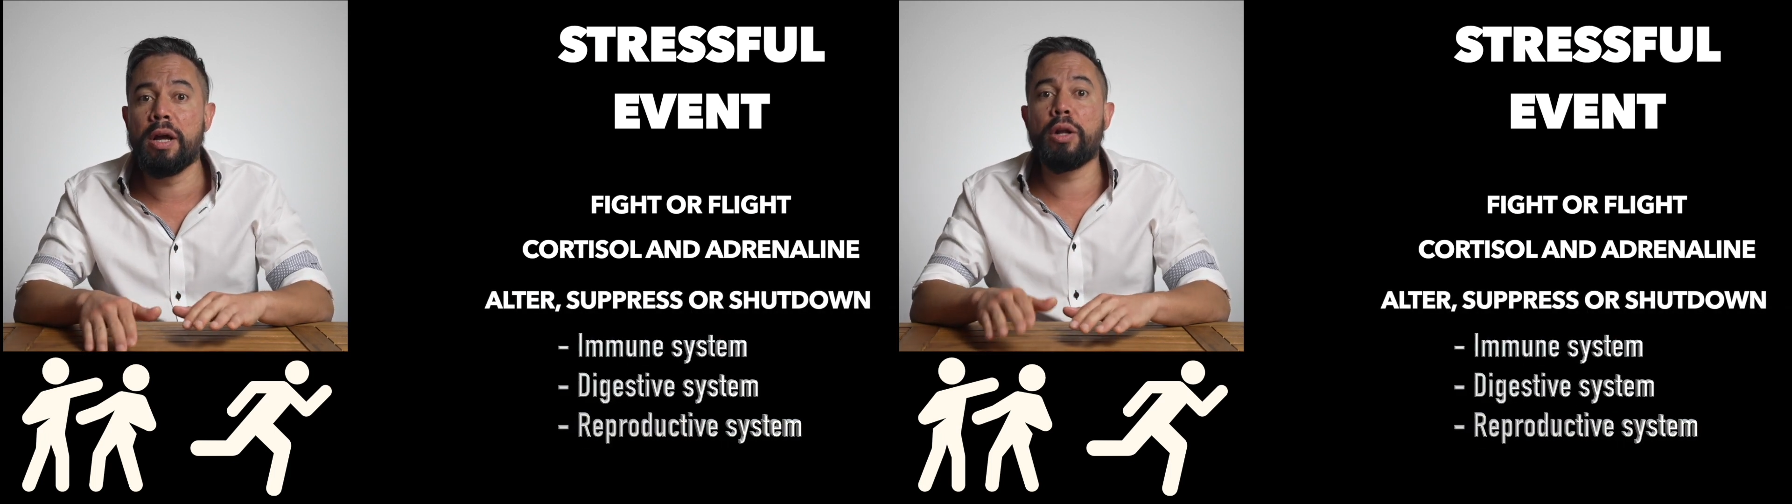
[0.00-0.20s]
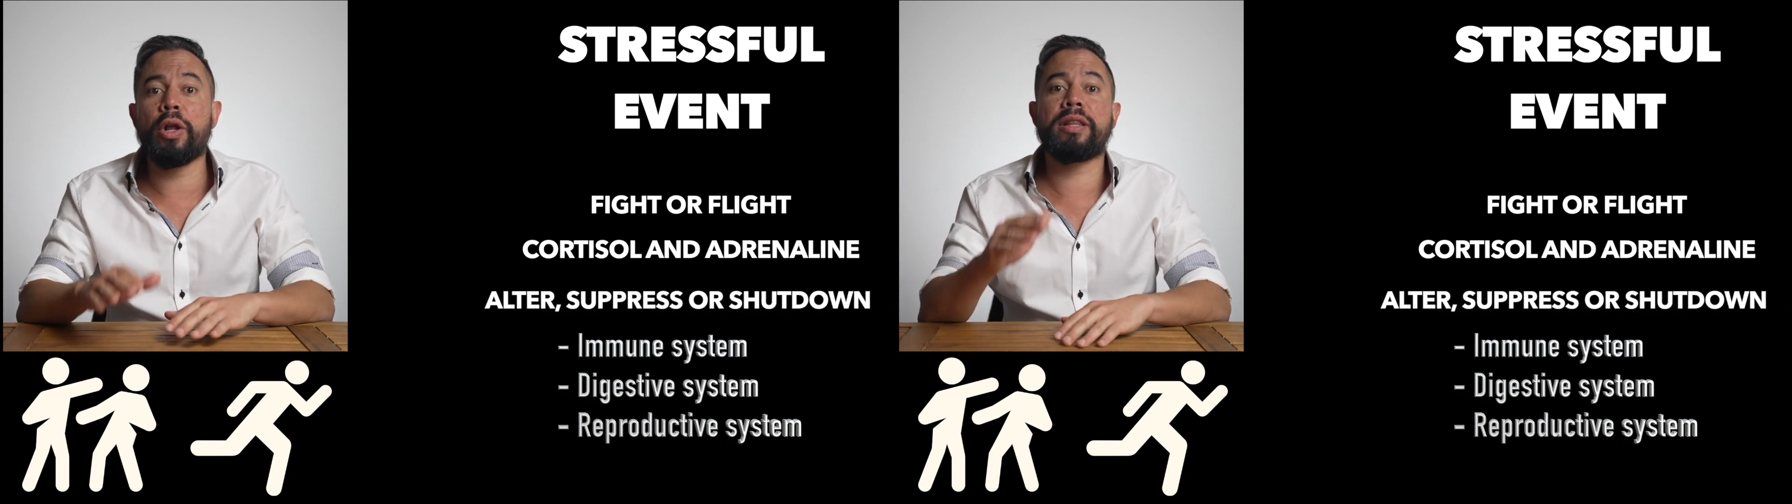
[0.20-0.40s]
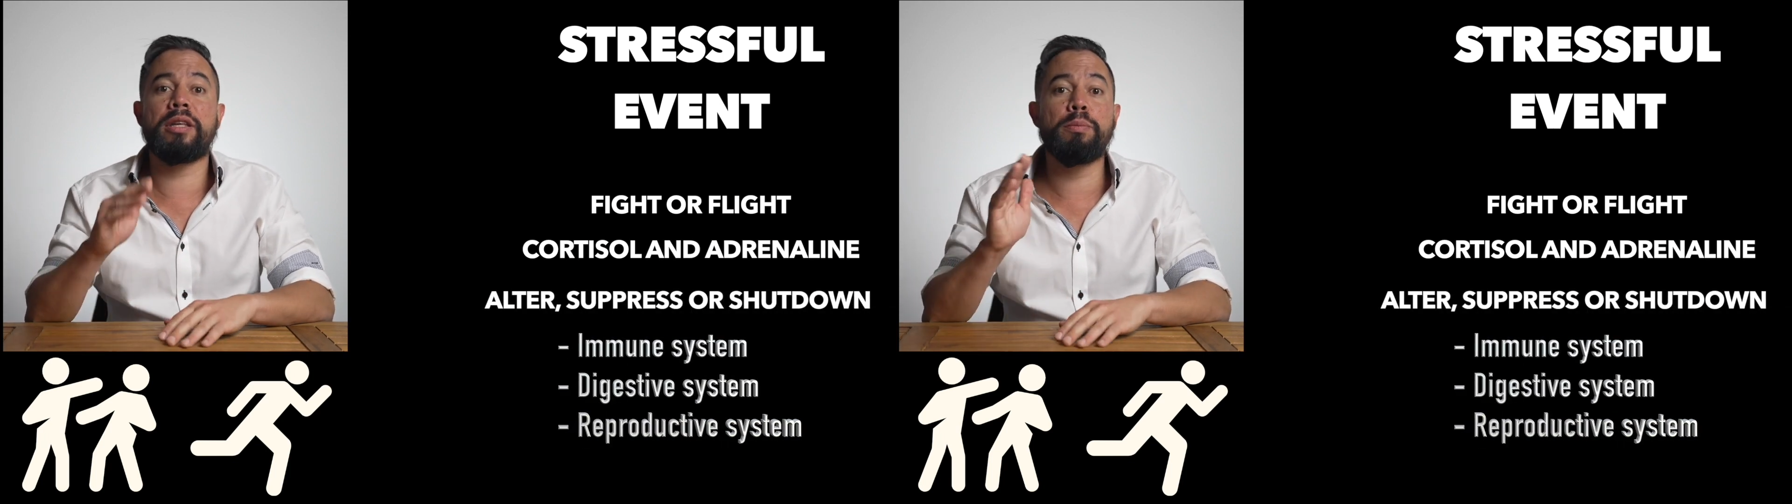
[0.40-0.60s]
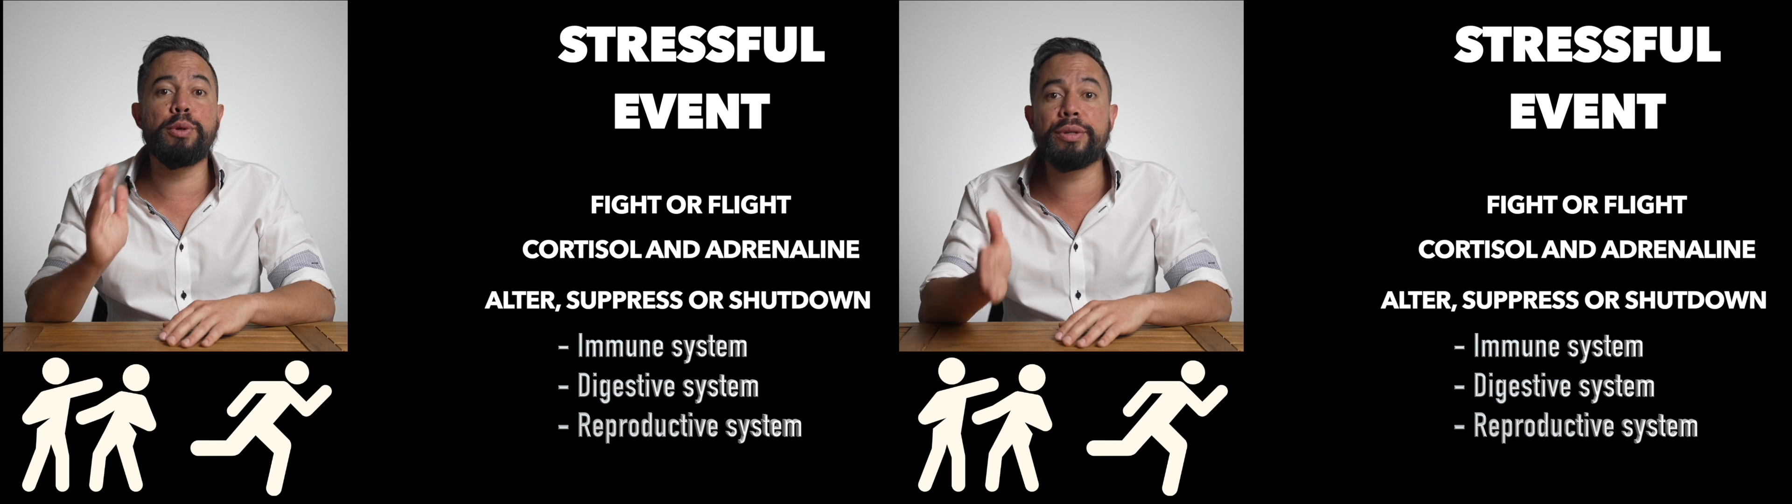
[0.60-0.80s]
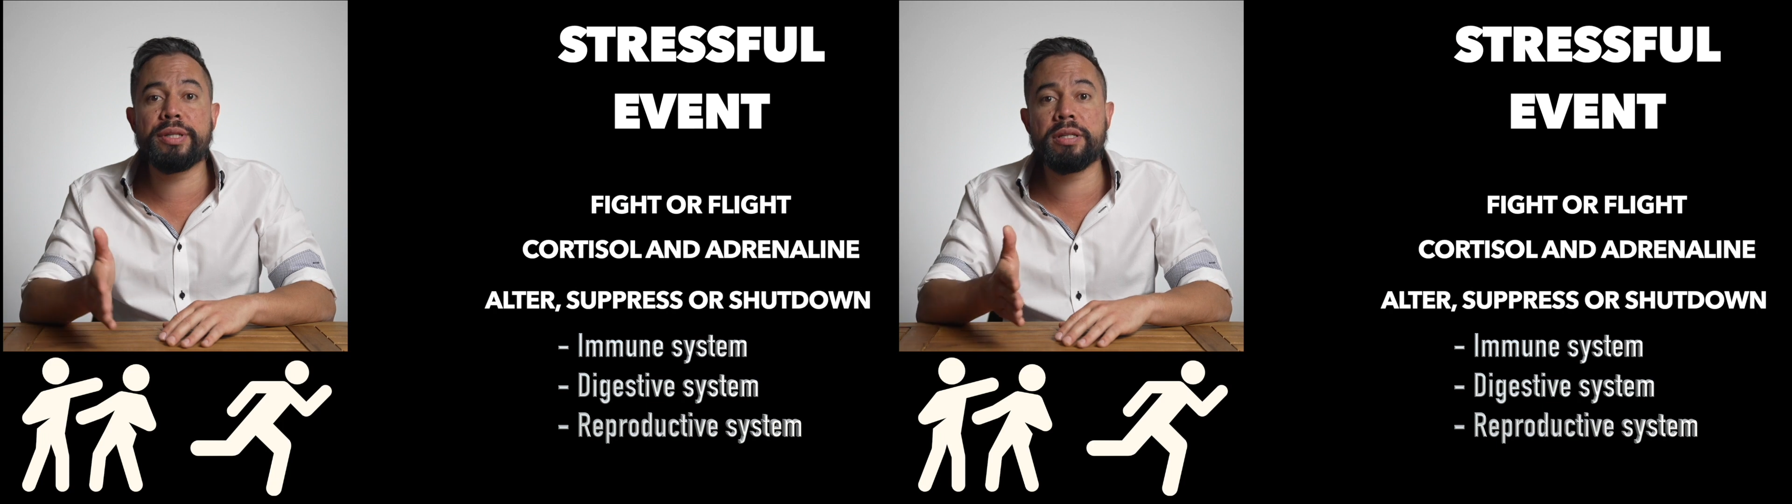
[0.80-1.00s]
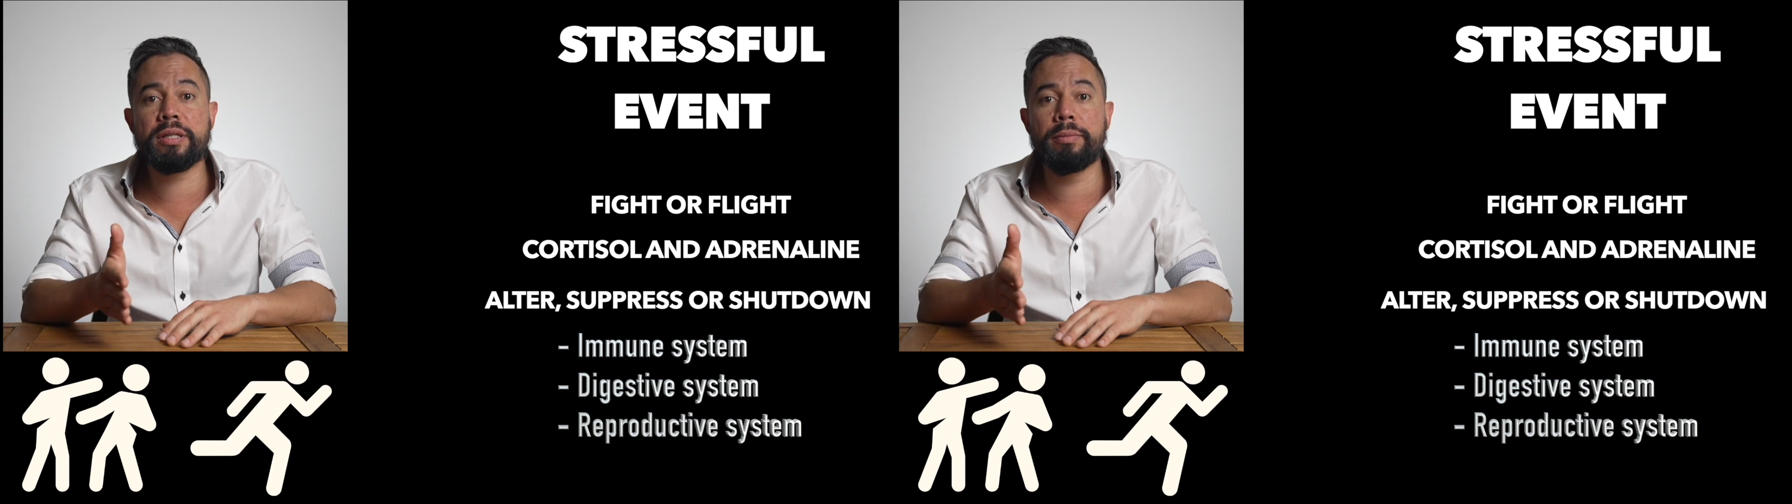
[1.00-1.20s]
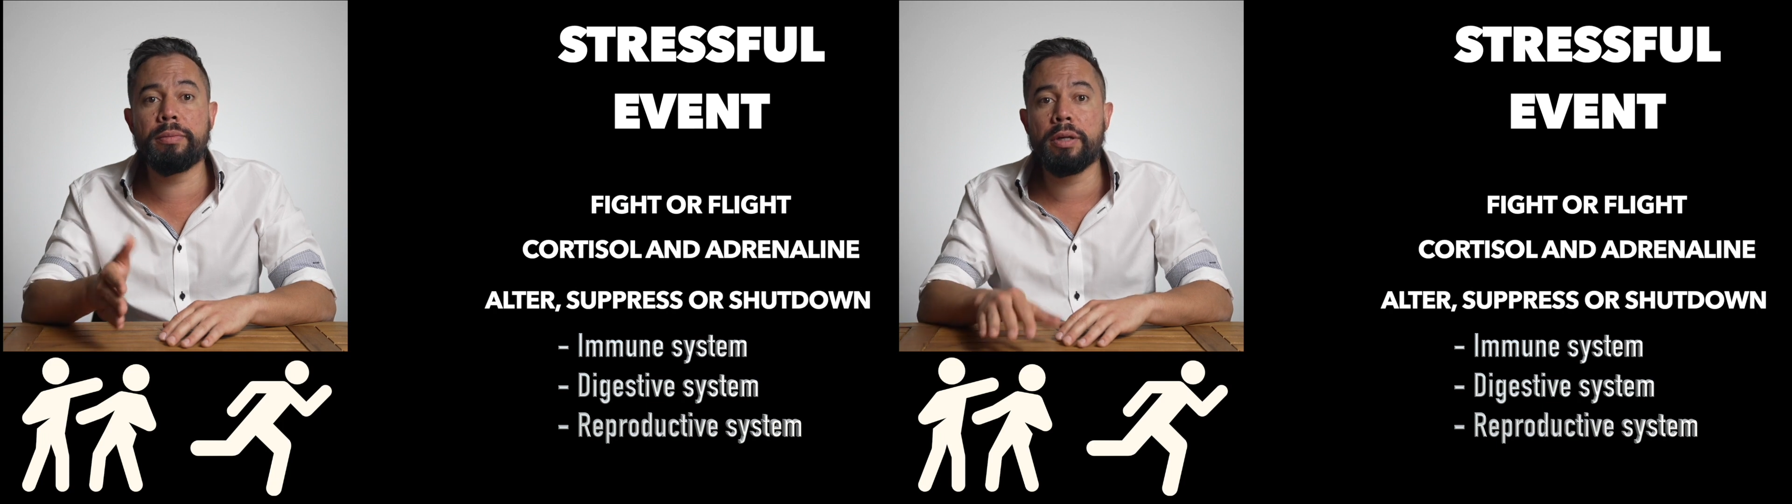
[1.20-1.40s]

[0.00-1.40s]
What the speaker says: like the immune system,